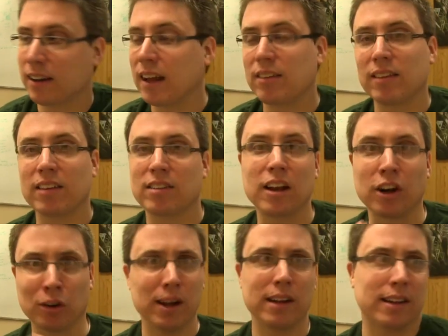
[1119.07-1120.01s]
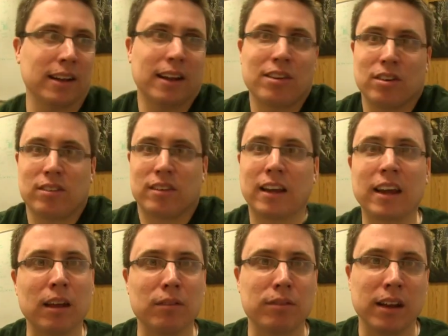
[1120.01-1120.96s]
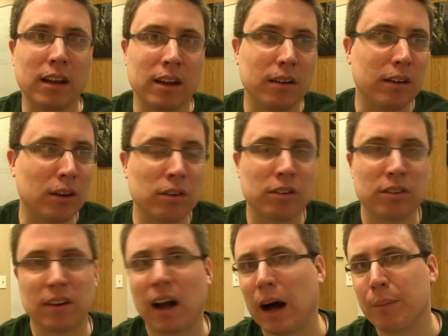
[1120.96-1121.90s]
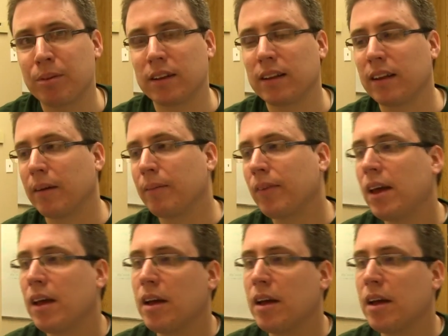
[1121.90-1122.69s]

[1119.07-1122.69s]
Like that's not a greed thing, that's just a give the users the option thing.